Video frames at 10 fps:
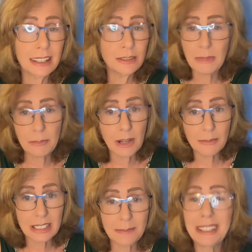They
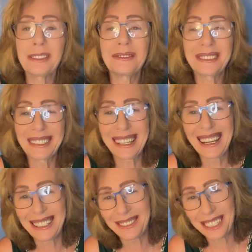promised me, though. Okay,
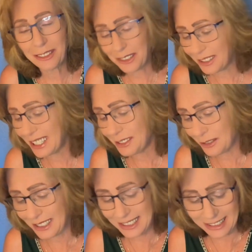here we go. Okay,
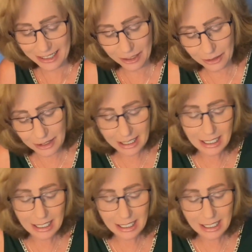Taurus, there you go.